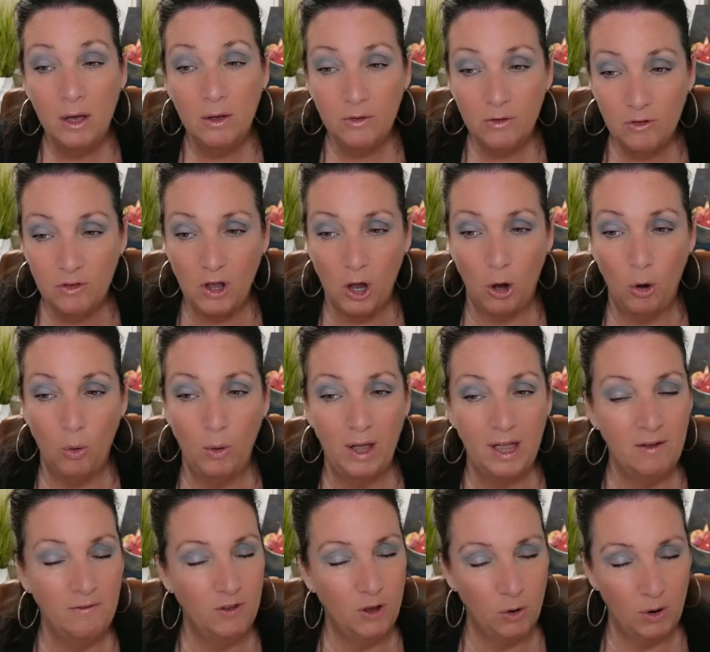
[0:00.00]
So
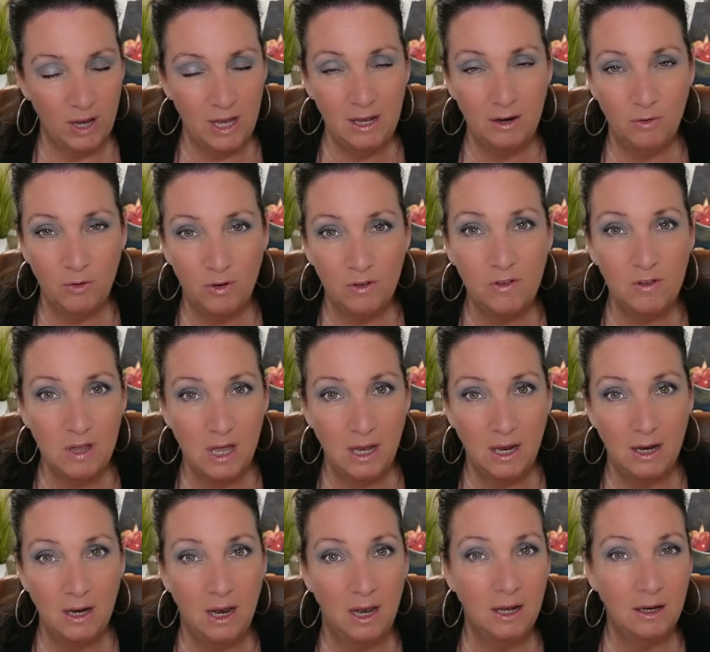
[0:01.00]
if you're
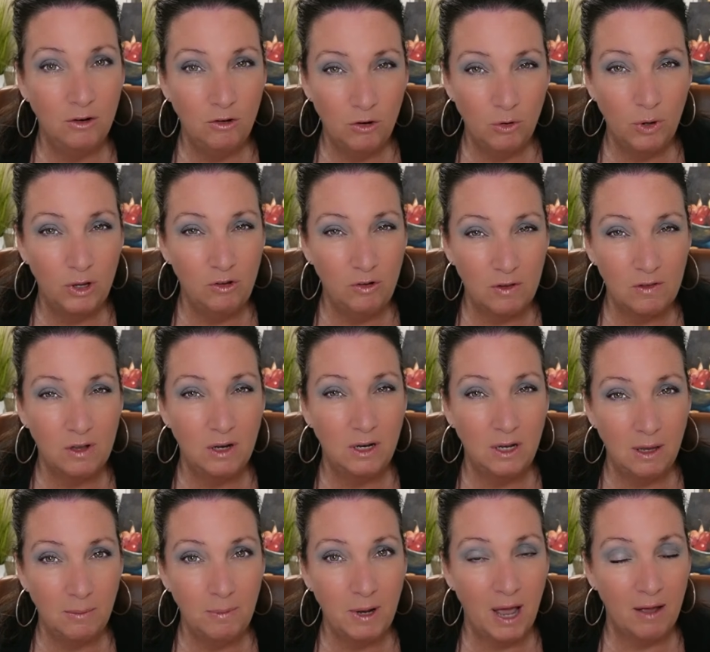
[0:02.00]
interested in doing just a
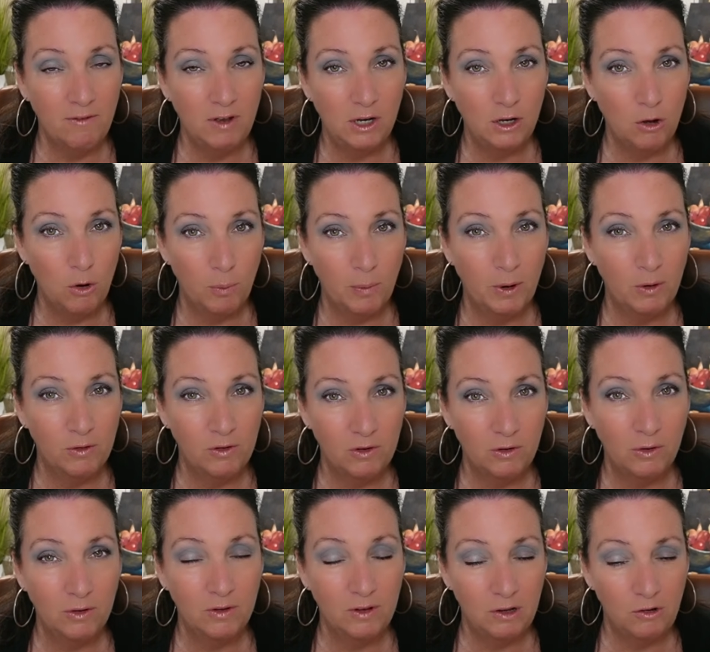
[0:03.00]
deep dive into your
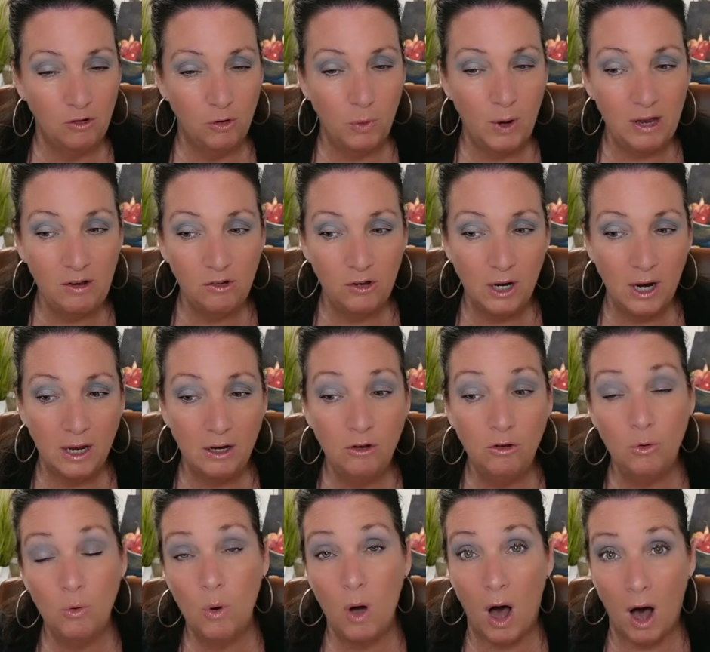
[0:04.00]
personal situation, I
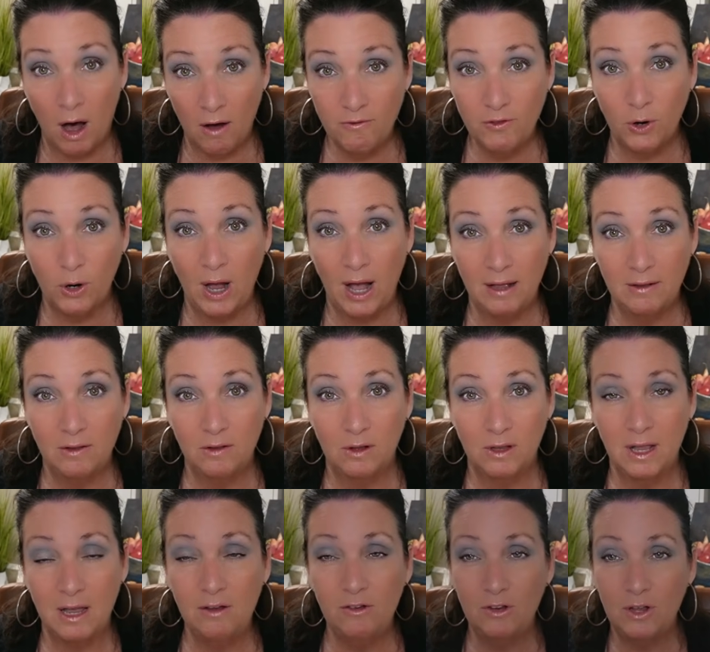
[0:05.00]
do offer
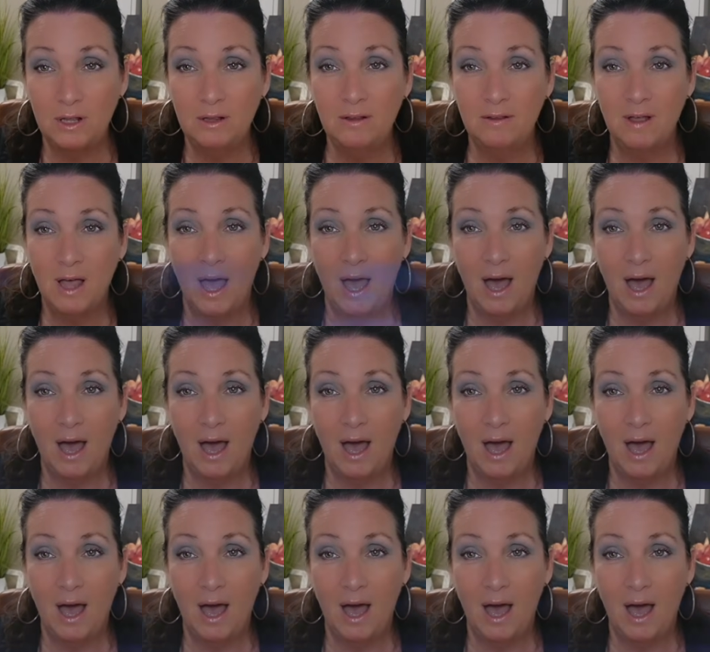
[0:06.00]
consultations.